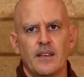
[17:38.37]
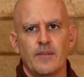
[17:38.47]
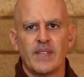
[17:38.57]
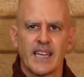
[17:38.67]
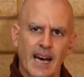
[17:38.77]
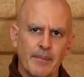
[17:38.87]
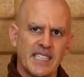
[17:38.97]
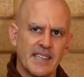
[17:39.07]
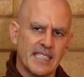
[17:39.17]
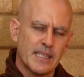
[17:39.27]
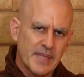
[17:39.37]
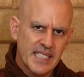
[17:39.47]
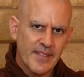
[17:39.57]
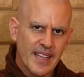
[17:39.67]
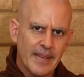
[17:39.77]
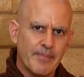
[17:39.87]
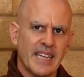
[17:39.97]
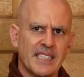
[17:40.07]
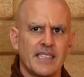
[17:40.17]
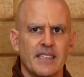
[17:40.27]
But the commentaries specifically
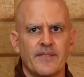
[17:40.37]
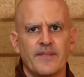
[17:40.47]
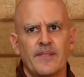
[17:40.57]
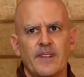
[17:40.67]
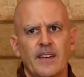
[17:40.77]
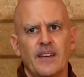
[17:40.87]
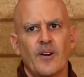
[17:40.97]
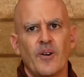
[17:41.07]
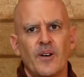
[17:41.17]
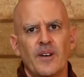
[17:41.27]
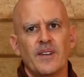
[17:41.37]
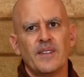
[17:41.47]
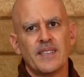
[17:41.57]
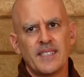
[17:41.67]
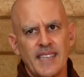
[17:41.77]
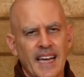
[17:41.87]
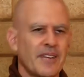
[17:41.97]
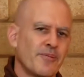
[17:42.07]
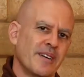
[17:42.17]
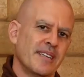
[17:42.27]
mention the
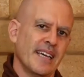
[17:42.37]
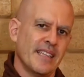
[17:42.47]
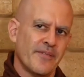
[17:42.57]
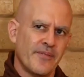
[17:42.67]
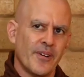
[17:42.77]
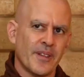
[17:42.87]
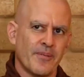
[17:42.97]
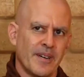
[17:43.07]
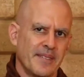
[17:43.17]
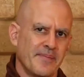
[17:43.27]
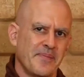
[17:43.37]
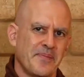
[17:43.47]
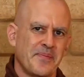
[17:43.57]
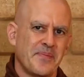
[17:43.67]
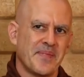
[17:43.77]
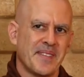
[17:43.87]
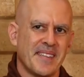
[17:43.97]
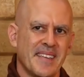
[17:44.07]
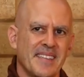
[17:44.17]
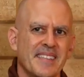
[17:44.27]
second one and the fourth one.
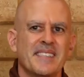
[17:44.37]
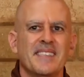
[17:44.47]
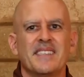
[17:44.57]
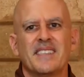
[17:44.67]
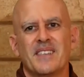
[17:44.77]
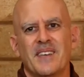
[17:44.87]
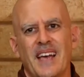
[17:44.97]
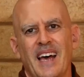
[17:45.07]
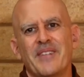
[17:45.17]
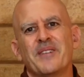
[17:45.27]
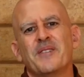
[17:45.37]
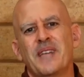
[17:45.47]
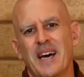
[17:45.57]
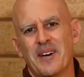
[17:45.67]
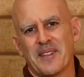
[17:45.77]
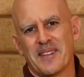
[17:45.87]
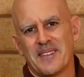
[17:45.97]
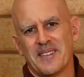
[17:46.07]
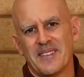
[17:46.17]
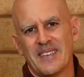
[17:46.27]
This is having good health.
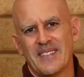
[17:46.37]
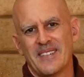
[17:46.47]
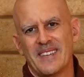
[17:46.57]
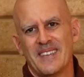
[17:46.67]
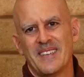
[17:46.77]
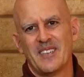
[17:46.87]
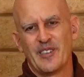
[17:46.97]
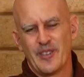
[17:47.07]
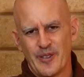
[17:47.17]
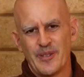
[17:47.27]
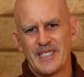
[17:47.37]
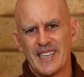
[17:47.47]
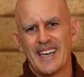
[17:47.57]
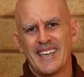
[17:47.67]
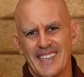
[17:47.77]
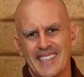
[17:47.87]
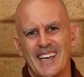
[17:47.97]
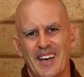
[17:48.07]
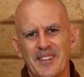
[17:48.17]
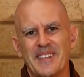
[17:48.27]
You know, we say that
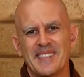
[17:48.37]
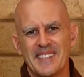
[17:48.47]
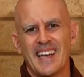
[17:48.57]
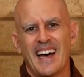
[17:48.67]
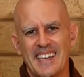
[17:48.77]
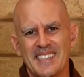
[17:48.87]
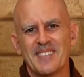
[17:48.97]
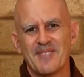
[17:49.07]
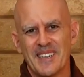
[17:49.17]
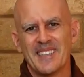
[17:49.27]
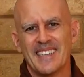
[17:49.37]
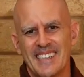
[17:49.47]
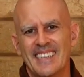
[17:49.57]
health is the highest wealth.